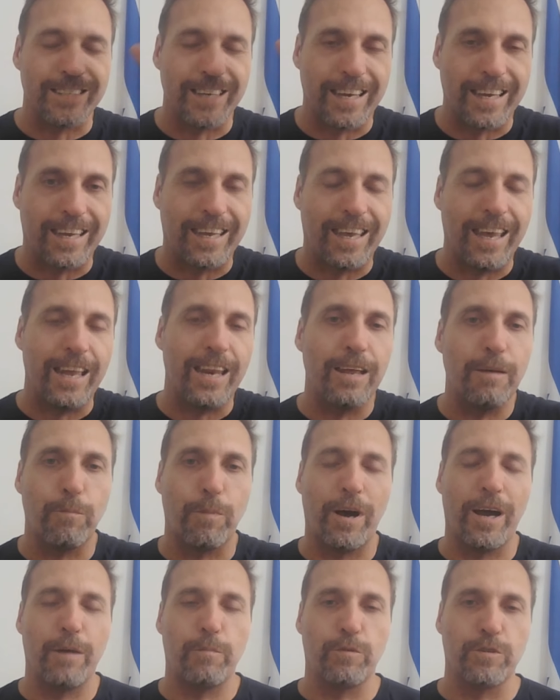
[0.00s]
and getting
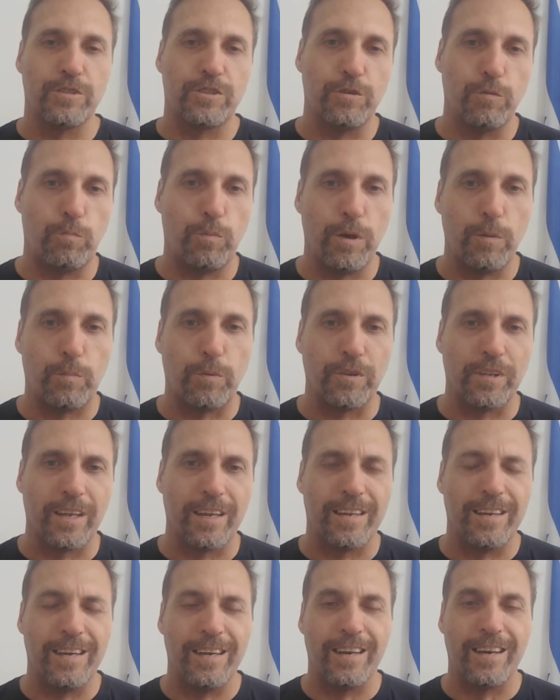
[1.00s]
Bibles to people
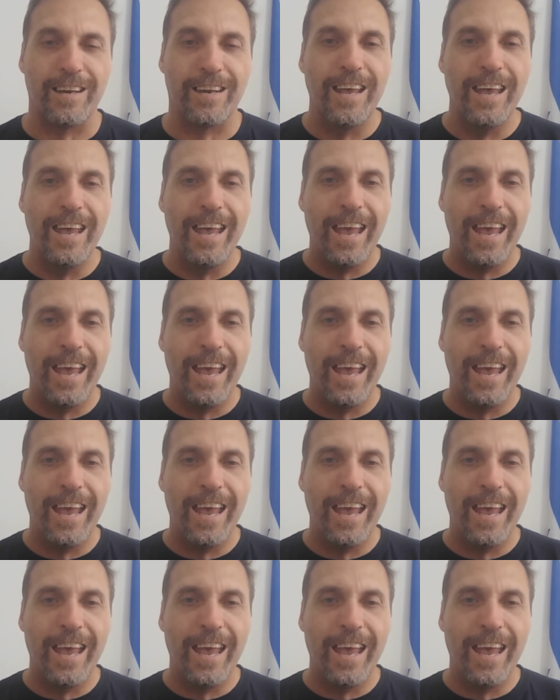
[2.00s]
that need it,